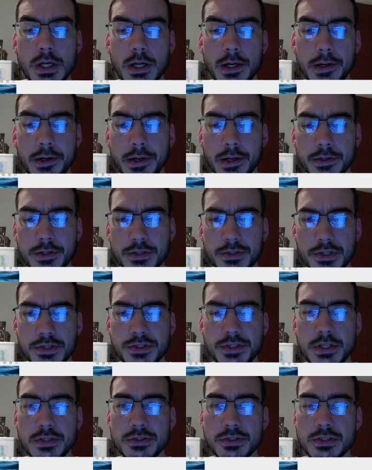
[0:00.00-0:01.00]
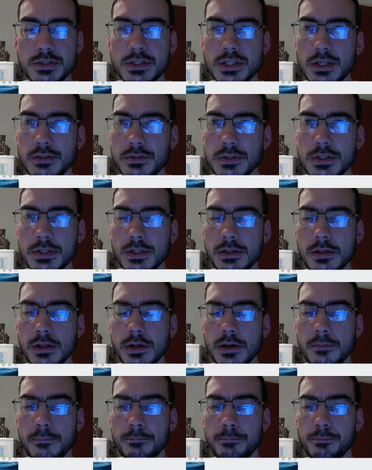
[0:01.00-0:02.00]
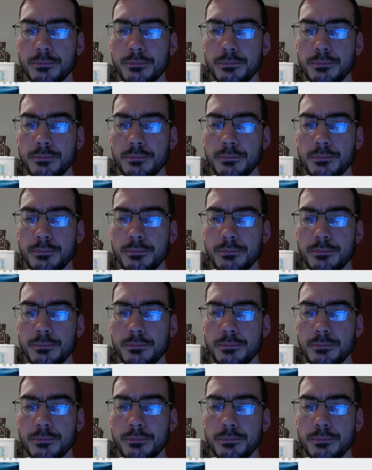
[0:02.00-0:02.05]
There's a sensitivity there.